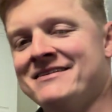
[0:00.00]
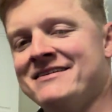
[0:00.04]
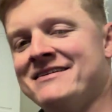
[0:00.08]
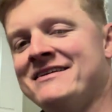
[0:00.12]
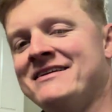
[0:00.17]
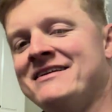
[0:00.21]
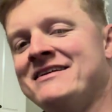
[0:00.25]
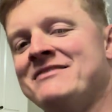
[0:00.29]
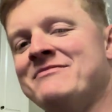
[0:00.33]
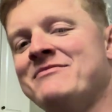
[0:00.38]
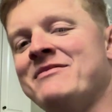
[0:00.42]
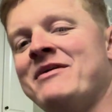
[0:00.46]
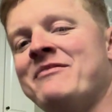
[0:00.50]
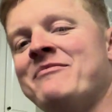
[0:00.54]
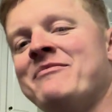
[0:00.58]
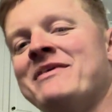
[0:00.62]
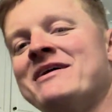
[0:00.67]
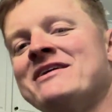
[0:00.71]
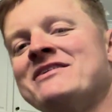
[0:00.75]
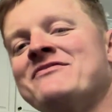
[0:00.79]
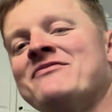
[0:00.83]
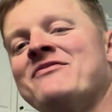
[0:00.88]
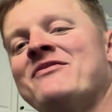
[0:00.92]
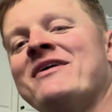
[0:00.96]
He's my
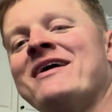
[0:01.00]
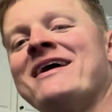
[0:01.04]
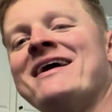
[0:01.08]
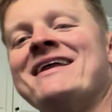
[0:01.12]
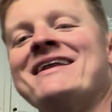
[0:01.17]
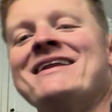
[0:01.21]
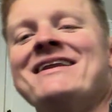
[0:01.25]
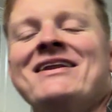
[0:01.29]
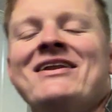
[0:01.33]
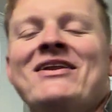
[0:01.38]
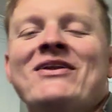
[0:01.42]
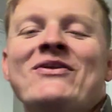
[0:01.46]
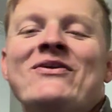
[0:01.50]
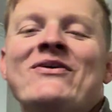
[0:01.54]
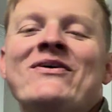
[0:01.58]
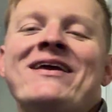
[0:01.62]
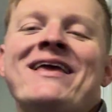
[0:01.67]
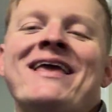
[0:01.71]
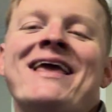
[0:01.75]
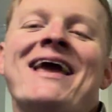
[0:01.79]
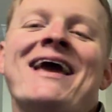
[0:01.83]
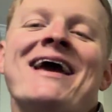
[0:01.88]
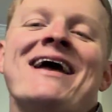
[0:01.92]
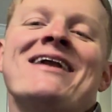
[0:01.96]
best friend.
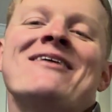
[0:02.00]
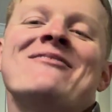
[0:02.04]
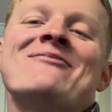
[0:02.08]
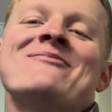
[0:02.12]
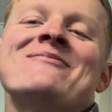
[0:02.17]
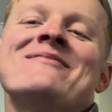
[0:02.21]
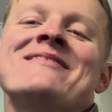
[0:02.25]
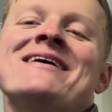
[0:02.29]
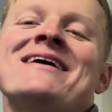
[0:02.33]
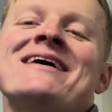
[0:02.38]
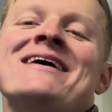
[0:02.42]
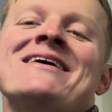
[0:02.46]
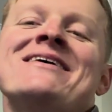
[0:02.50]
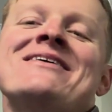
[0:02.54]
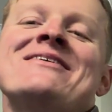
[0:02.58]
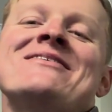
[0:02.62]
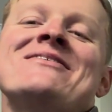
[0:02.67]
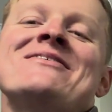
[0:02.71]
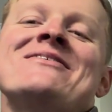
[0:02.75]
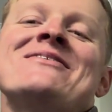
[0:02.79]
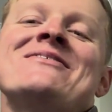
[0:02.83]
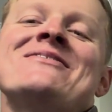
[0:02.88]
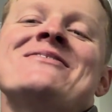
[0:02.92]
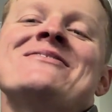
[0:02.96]
Look at him.
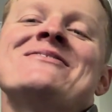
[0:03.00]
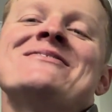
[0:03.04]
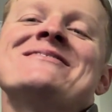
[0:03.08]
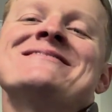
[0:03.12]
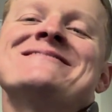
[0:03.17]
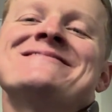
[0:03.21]
Oh.